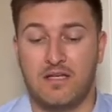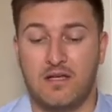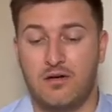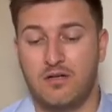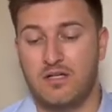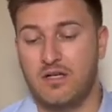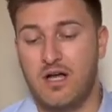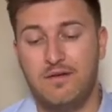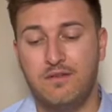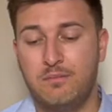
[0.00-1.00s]
Now,
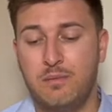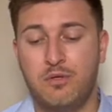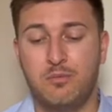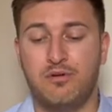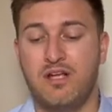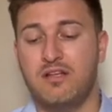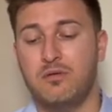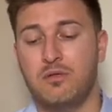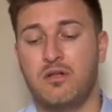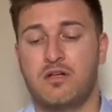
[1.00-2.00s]
often people can
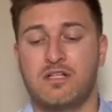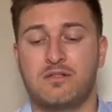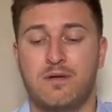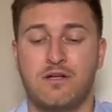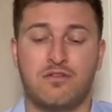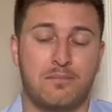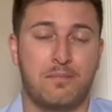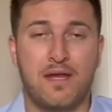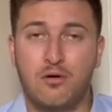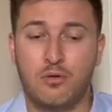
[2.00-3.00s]
protect their belongings by
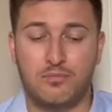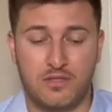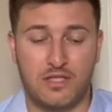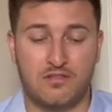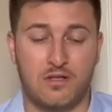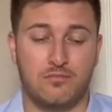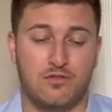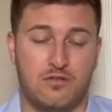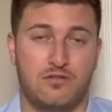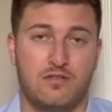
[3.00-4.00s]
using bankruptcy
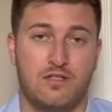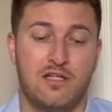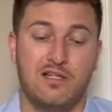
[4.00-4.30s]
exemptions.